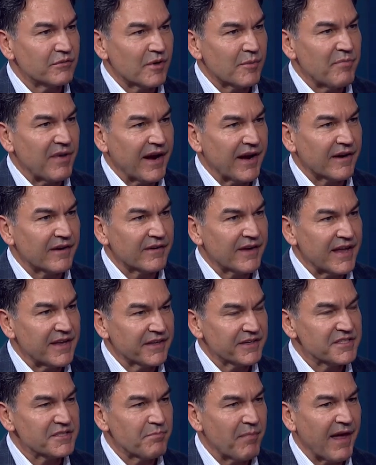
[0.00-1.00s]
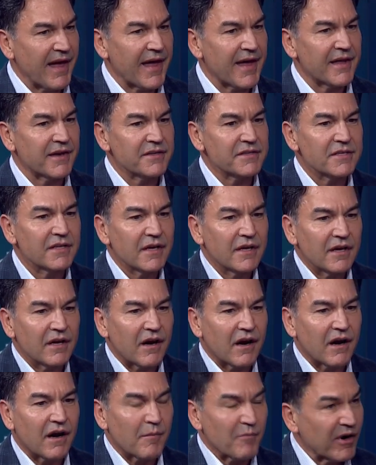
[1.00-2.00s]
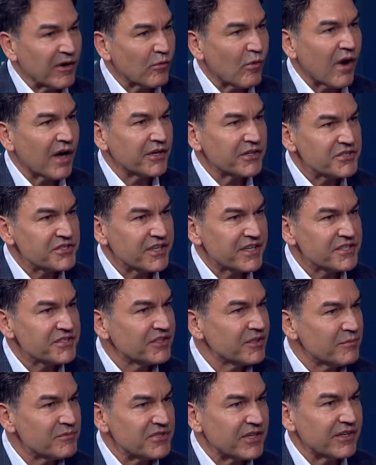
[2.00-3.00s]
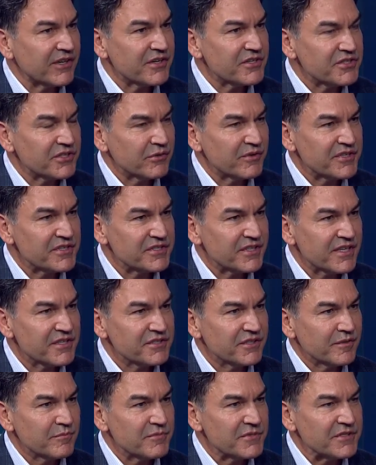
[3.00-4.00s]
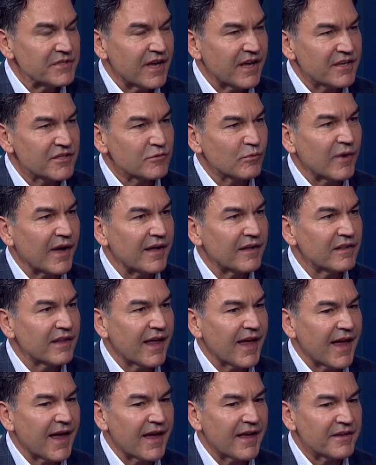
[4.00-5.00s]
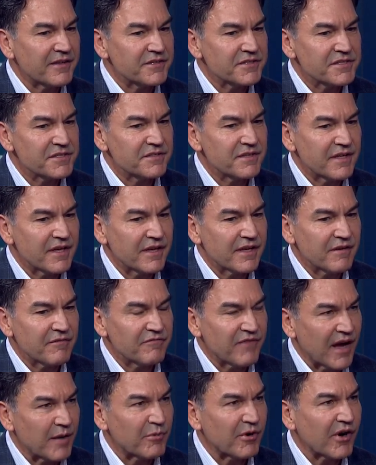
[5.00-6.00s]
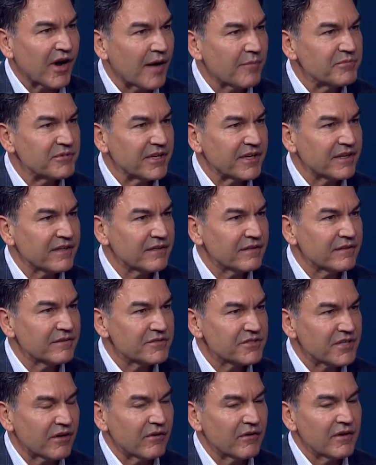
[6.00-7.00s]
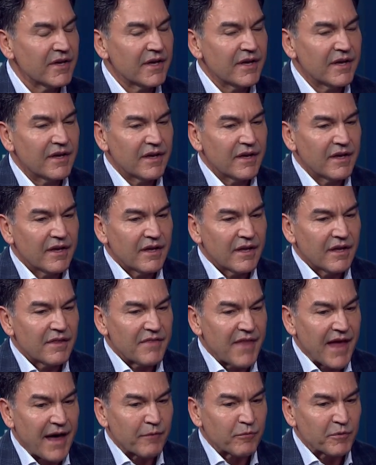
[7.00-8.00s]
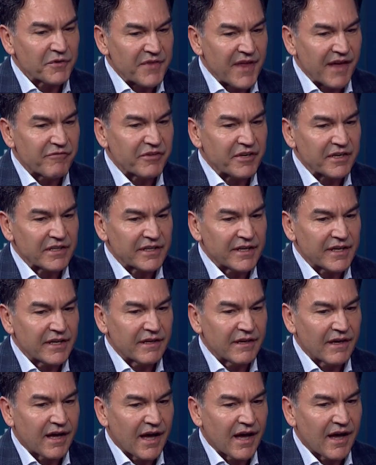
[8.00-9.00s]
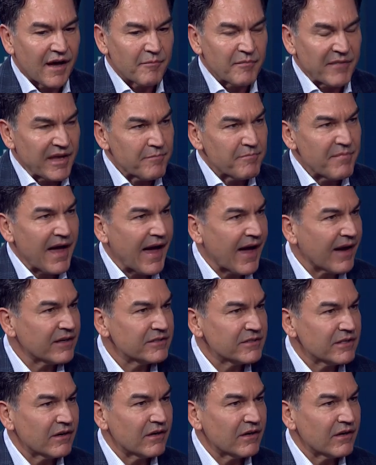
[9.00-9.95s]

repair and expand our water systems and our sewage systems, as well as the fiber optic. Mm-hmm. So that will definitely impact